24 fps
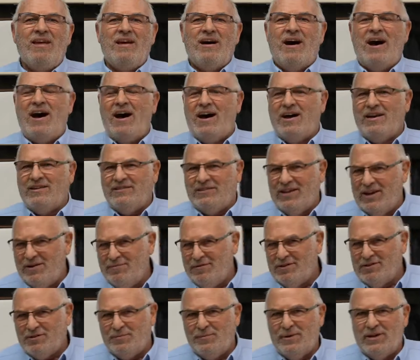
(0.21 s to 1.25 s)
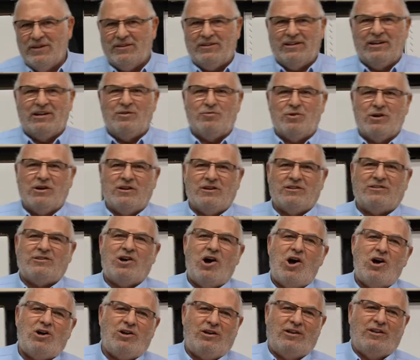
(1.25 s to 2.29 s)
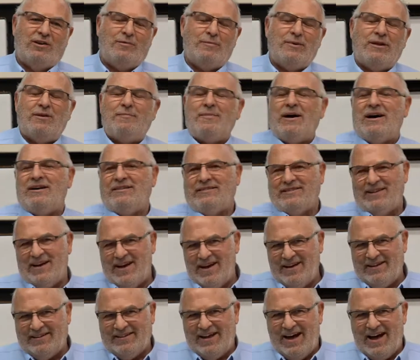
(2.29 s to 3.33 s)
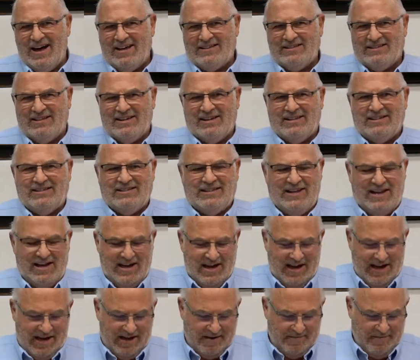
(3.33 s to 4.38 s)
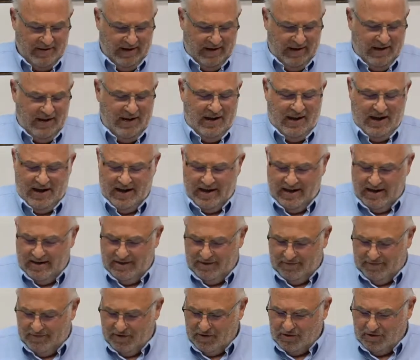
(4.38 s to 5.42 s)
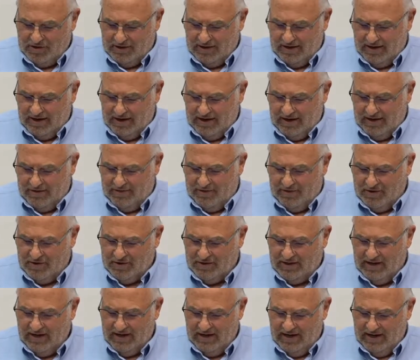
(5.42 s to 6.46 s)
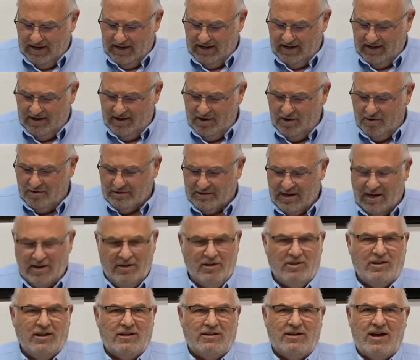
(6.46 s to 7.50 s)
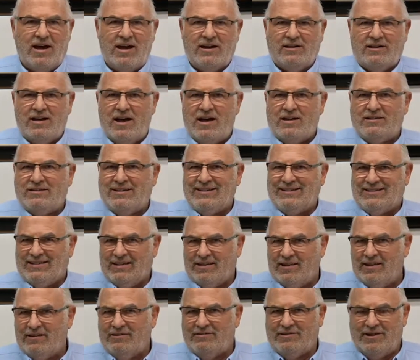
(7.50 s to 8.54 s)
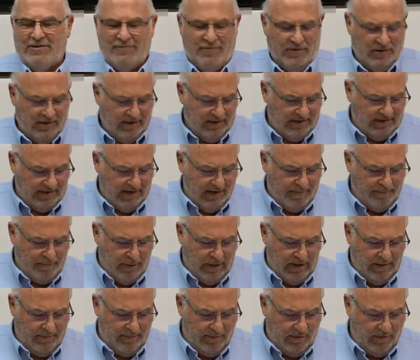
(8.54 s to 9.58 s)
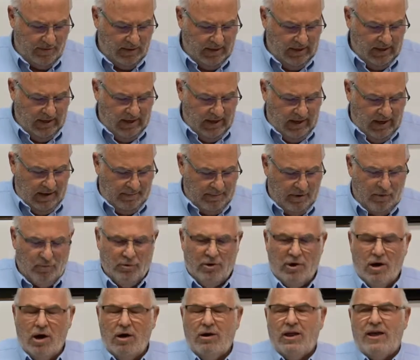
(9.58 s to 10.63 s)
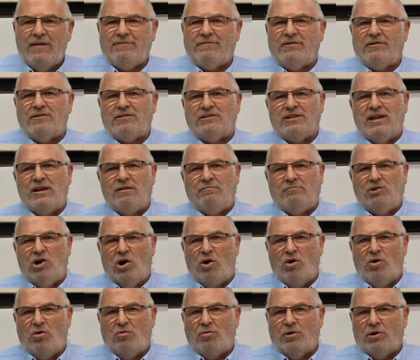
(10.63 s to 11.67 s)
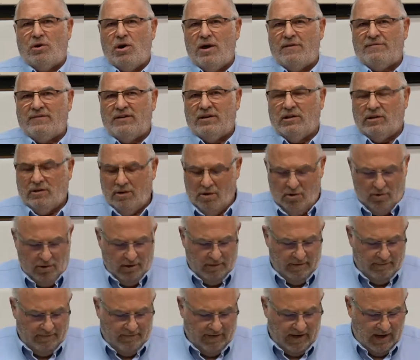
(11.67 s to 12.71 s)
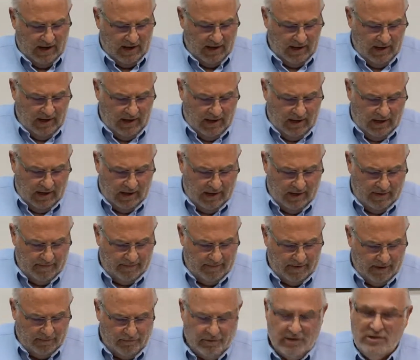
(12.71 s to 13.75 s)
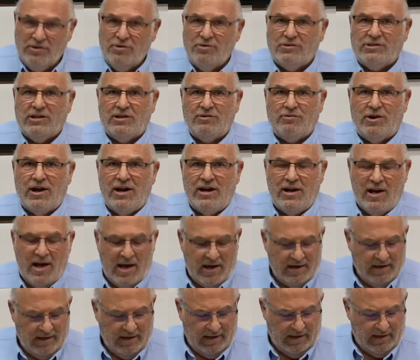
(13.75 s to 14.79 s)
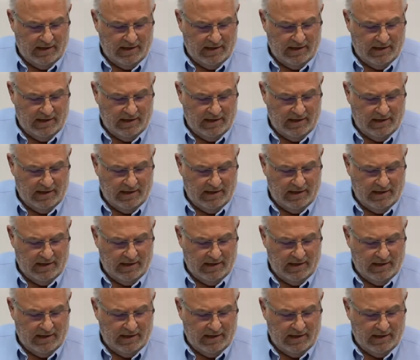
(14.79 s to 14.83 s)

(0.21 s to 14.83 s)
Hi, David Smith here. We're going to talk a little bit about diagnostics. The first thing you need to know is I look at diagnostics a little different than some people, but we're all after the same goal. We're after the goal of reducing radon